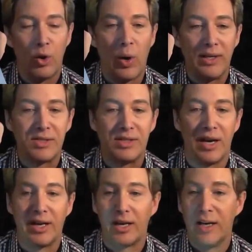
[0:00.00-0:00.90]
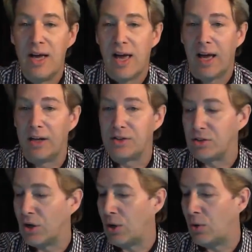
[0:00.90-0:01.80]
Quite stunning. And
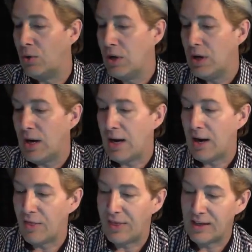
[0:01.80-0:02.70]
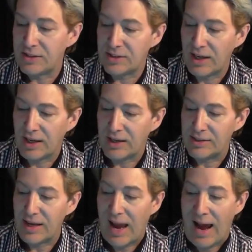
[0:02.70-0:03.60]
so this
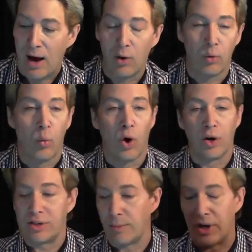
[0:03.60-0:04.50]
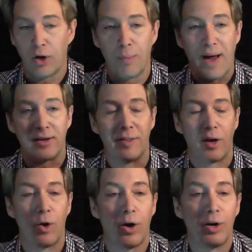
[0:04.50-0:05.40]
is how it works. I'm going to go back to
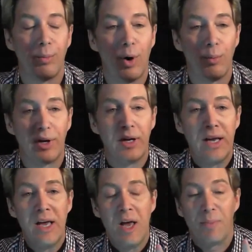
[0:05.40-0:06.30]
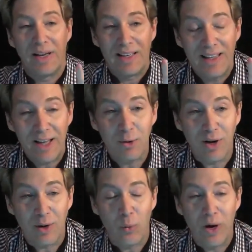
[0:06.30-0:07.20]
that card in a moment. But
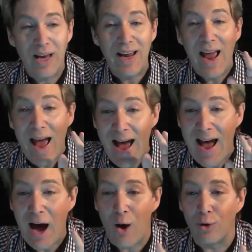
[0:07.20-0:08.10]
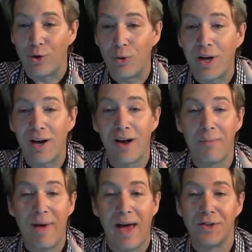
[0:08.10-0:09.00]
literally, we howled. You cannot
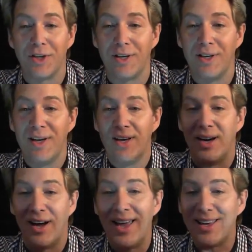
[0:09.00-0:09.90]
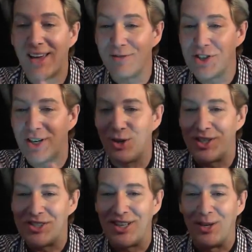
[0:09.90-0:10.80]
imagine. Hey, Kev G, good
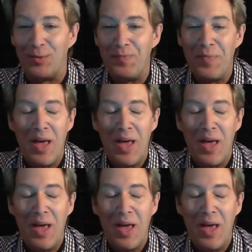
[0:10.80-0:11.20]
to see you.